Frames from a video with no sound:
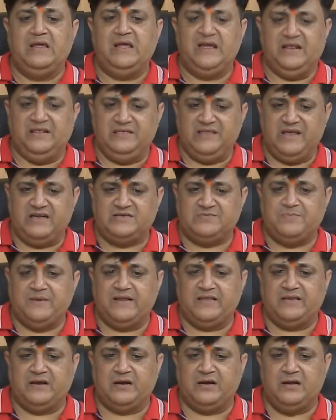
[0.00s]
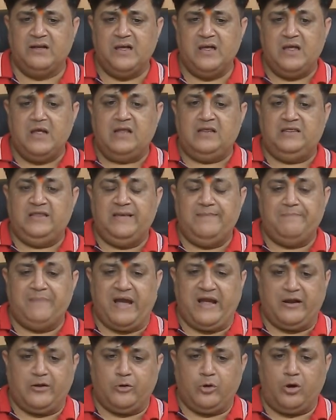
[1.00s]
In this method, the
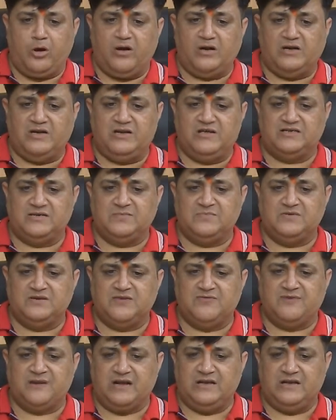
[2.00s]
microorganisms of